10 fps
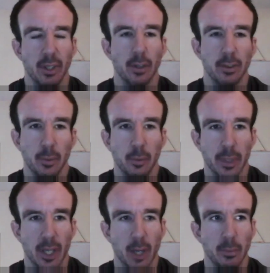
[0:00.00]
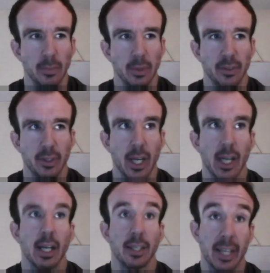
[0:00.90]
So lots of them have become
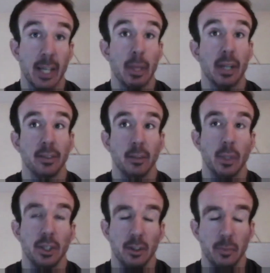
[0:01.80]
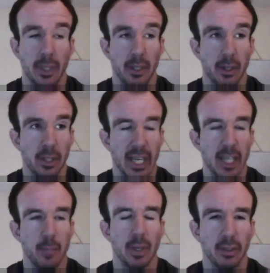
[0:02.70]
like telemedicine, which has been
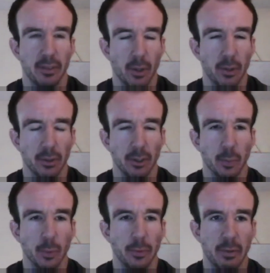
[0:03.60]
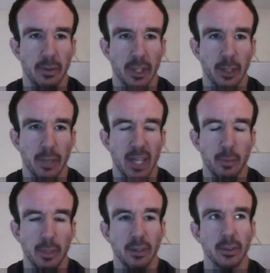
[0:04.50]
okay, but it's not suitable for everything by
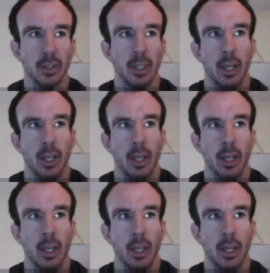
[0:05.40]
any means.